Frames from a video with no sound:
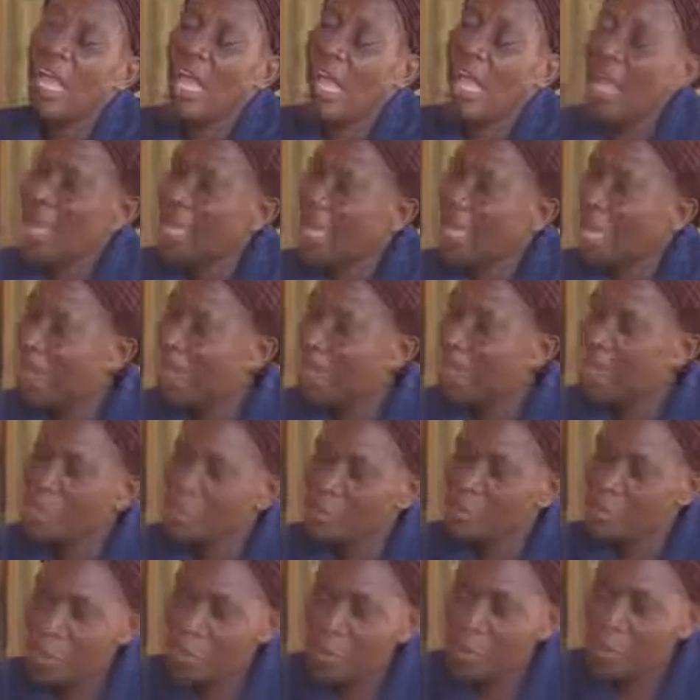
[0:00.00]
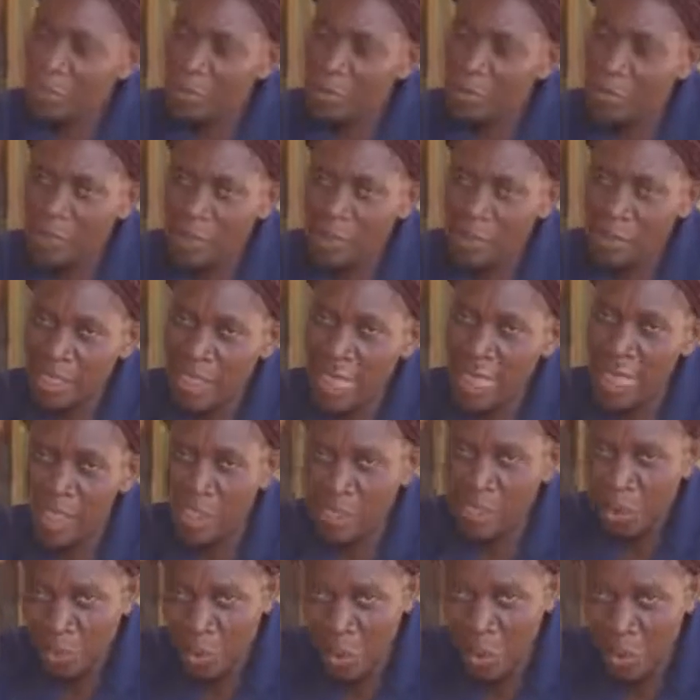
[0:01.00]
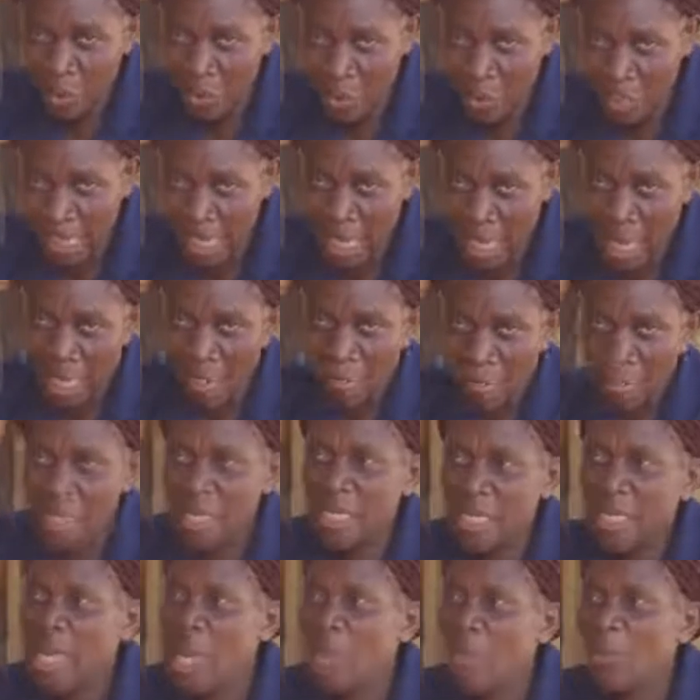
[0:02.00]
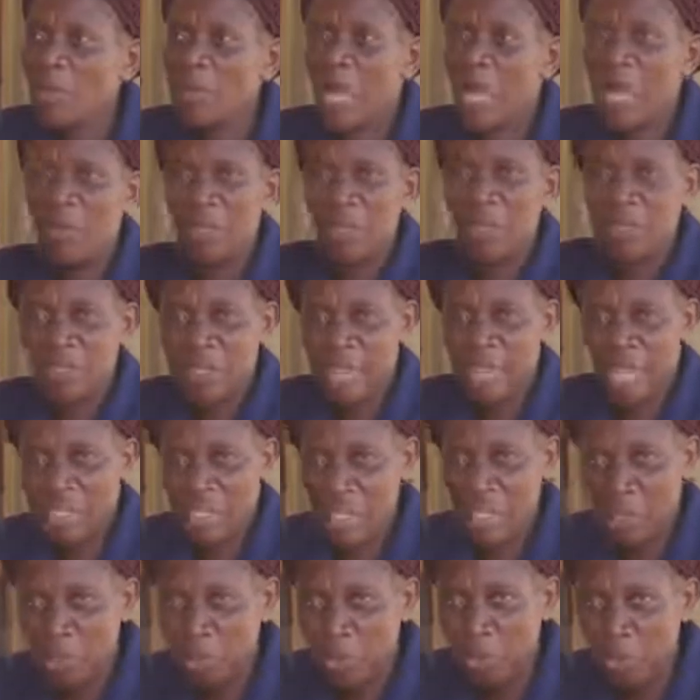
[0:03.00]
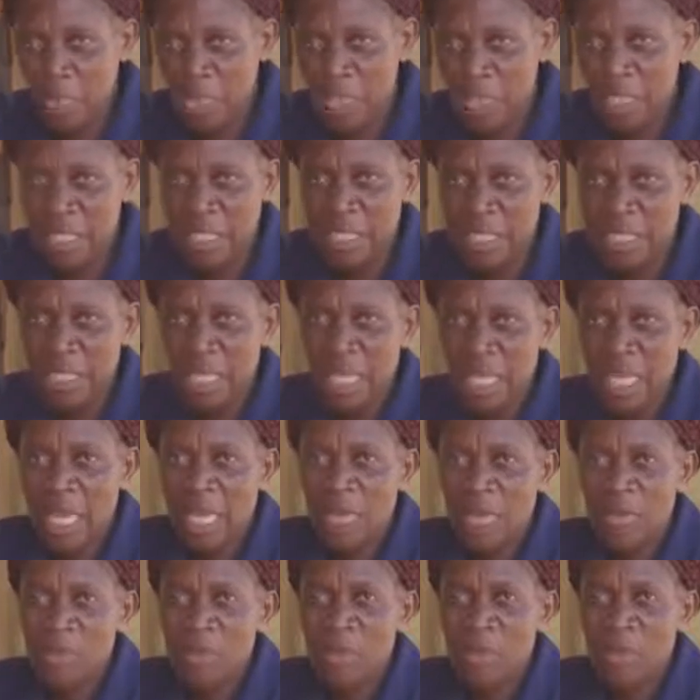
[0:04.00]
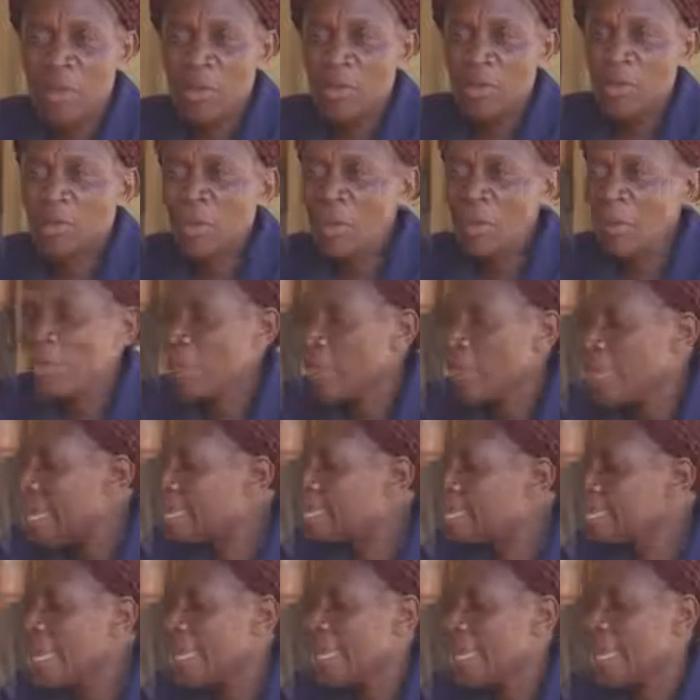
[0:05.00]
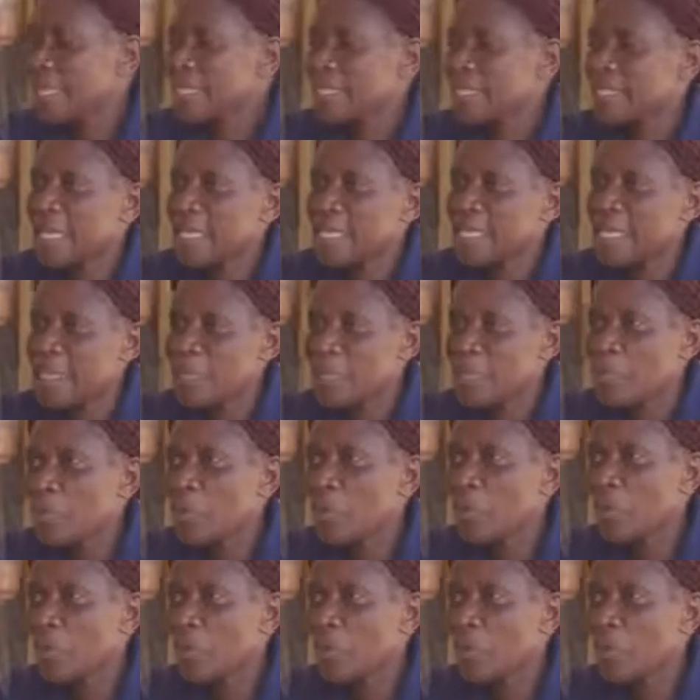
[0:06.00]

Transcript: I had a small retail shop here, but now it has increased. From that, I extended it,